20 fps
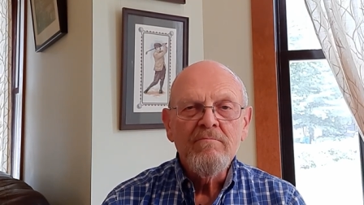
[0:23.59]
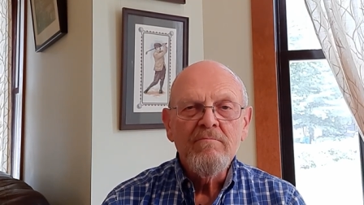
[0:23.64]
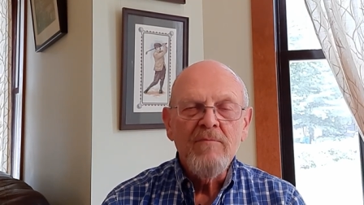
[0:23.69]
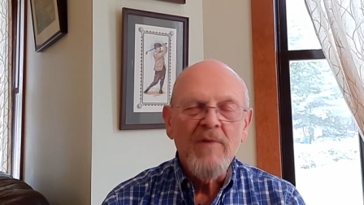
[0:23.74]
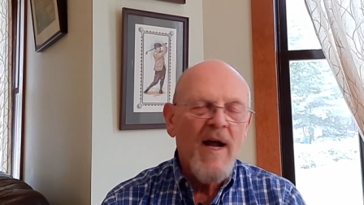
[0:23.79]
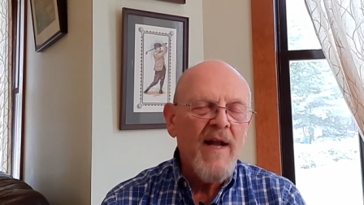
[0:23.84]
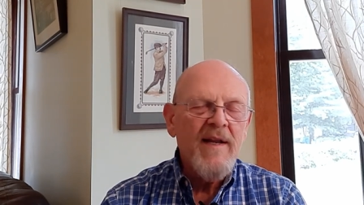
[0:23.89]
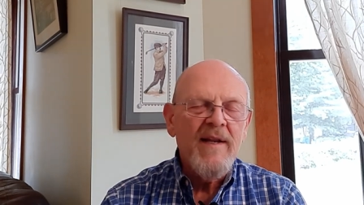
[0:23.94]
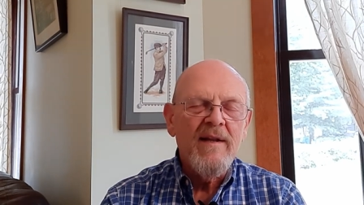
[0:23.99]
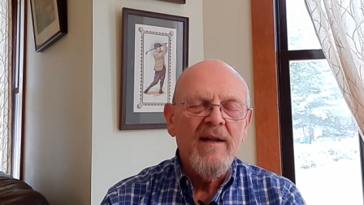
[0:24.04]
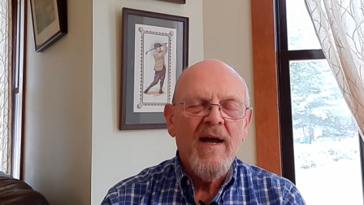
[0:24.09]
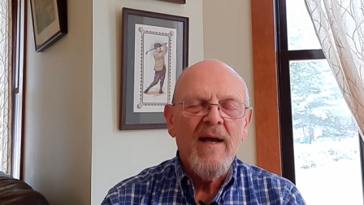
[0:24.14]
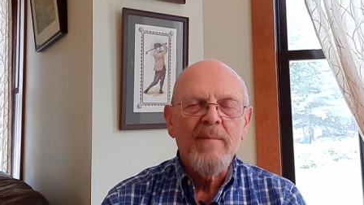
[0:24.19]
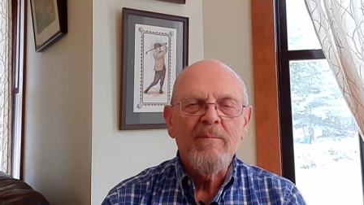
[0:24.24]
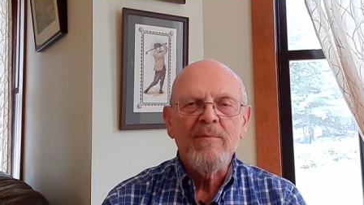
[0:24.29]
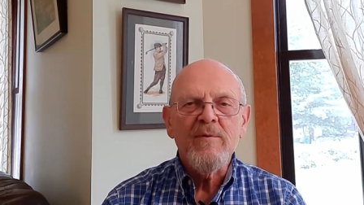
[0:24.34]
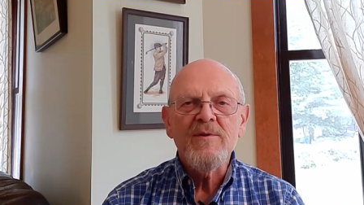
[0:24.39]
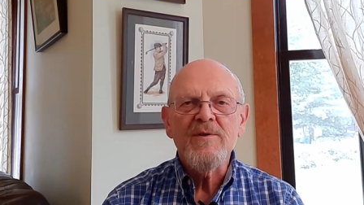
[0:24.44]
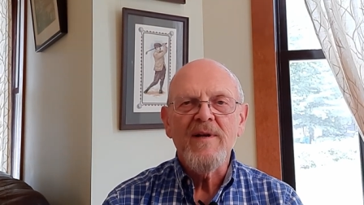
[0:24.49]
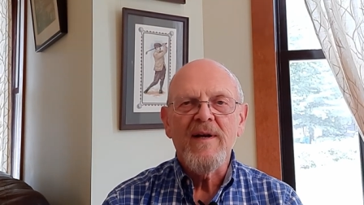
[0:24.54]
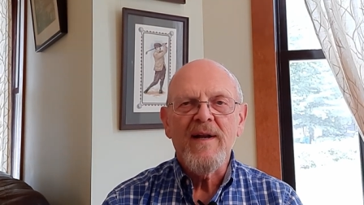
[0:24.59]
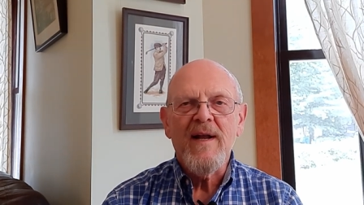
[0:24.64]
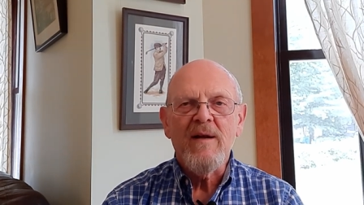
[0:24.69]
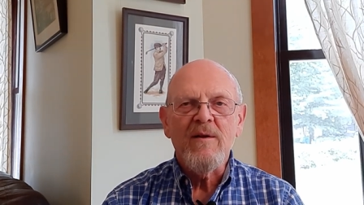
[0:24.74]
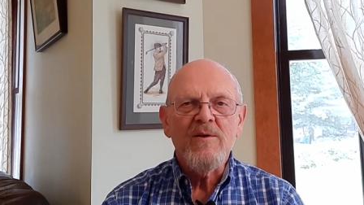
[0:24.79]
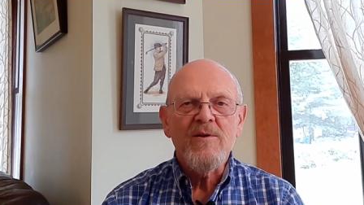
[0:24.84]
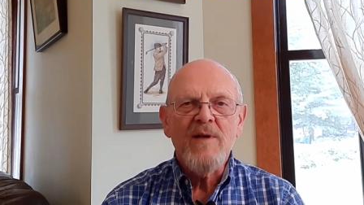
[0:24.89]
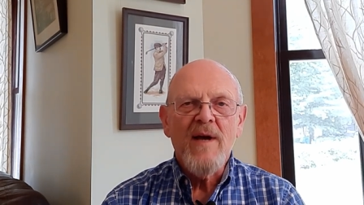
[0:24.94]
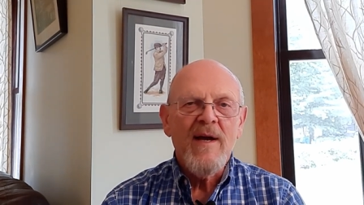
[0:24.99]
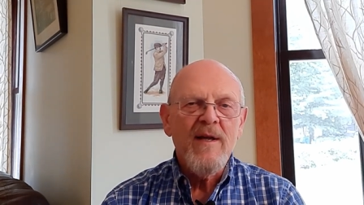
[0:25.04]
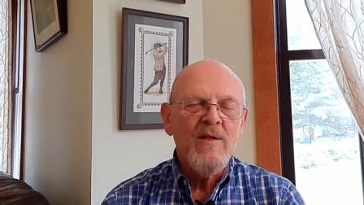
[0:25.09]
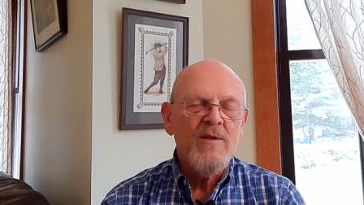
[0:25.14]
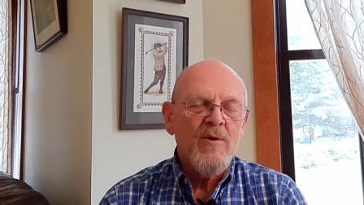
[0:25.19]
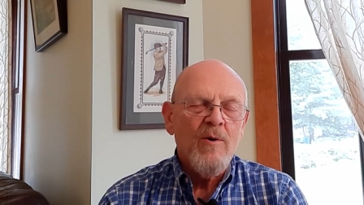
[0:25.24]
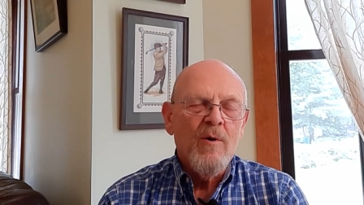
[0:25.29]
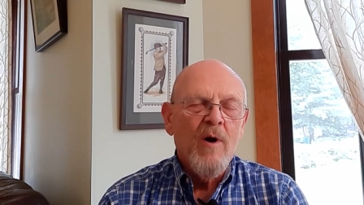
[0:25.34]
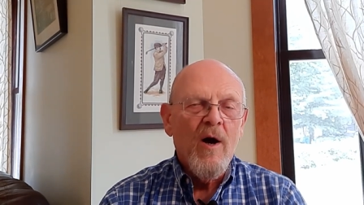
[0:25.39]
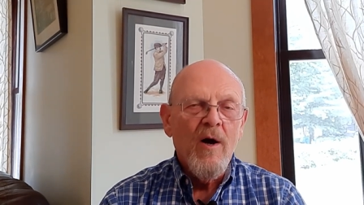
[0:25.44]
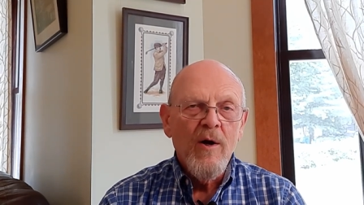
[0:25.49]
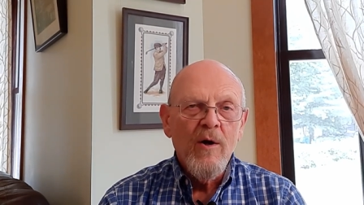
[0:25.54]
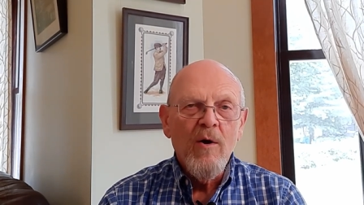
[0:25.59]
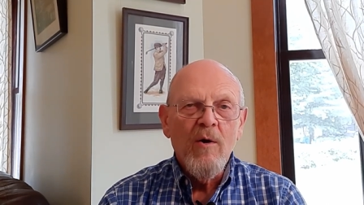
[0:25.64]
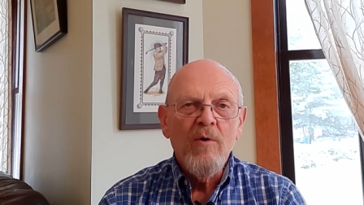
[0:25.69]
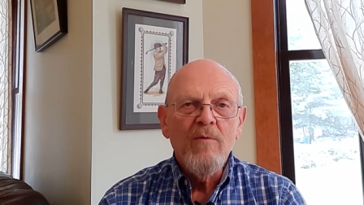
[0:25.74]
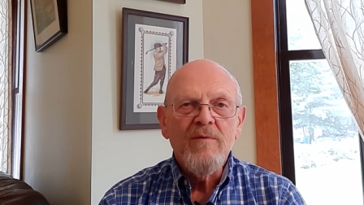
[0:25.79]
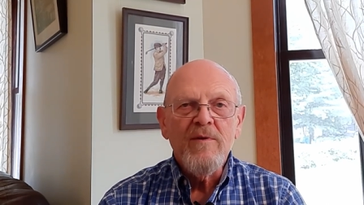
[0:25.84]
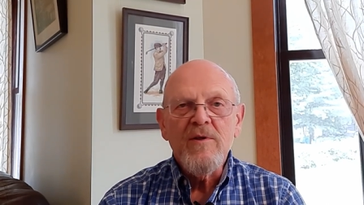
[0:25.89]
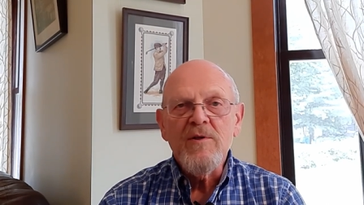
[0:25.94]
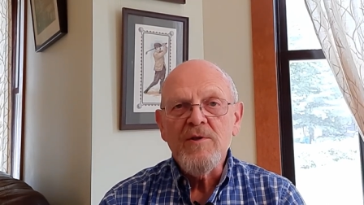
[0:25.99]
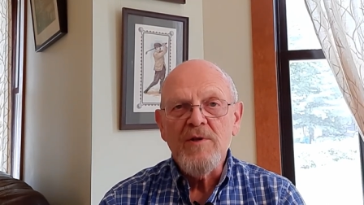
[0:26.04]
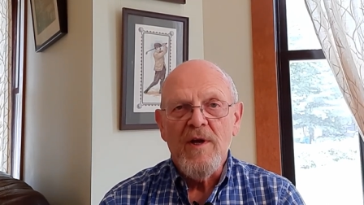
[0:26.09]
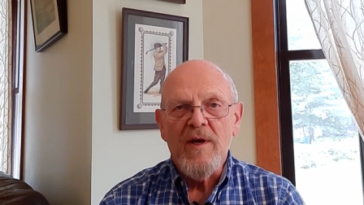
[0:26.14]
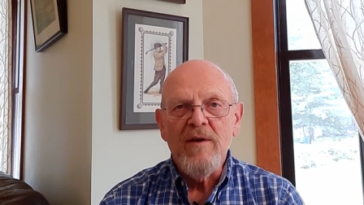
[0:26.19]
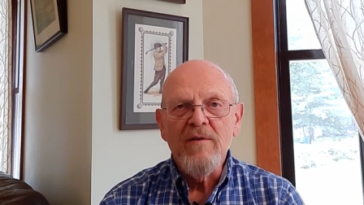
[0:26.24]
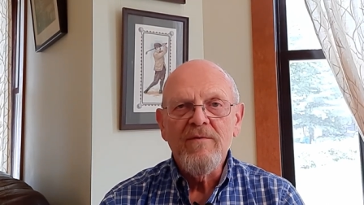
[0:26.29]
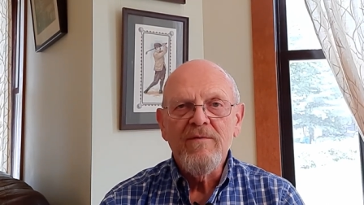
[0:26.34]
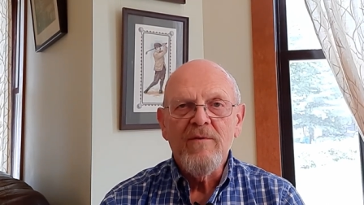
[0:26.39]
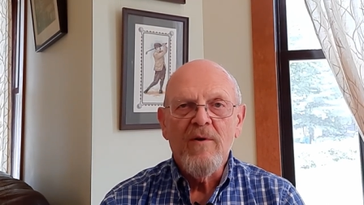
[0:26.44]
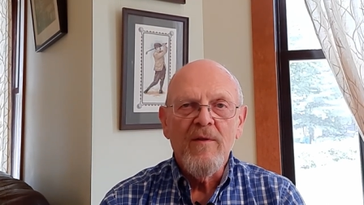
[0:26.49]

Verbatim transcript: ninety-nine percent outside, so COVID safe,